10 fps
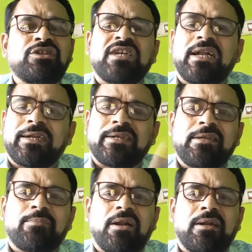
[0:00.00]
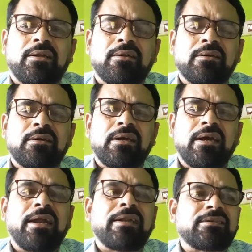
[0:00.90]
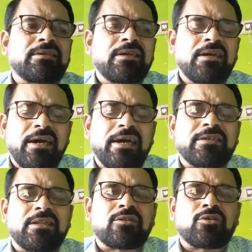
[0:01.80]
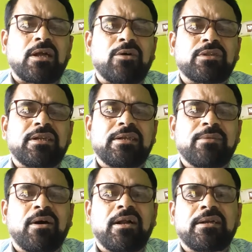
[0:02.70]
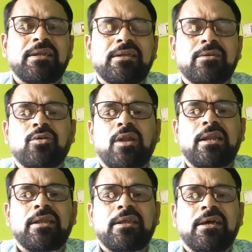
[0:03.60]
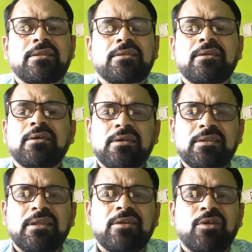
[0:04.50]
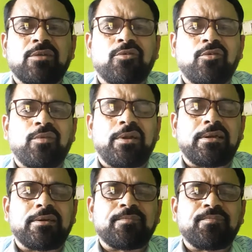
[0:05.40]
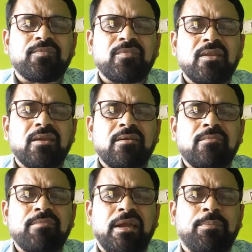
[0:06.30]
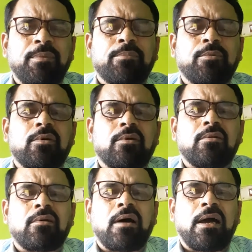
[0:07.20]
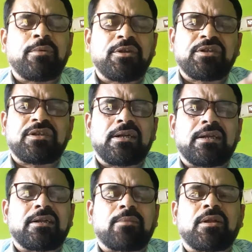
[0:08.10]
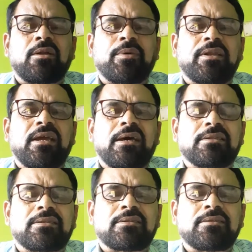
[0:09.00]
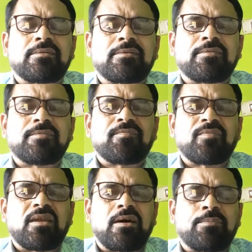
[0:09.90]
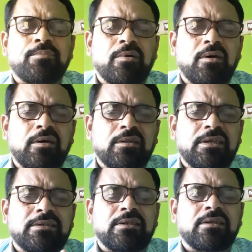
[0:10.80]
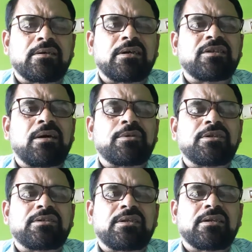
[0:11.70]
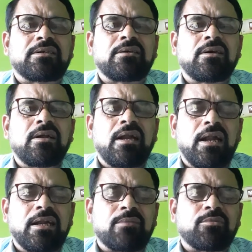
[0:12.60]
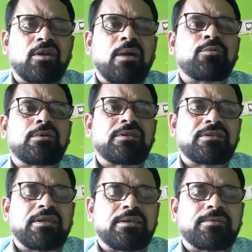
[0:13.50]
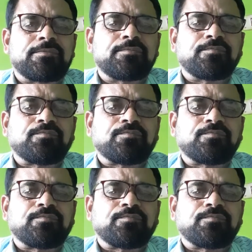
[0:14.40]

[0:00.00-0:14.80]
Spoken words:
which had demand and has also now the demand in rural areas that were fulfilled. Many people, I visited a number of areas of that Ganjam district and of Koraput district,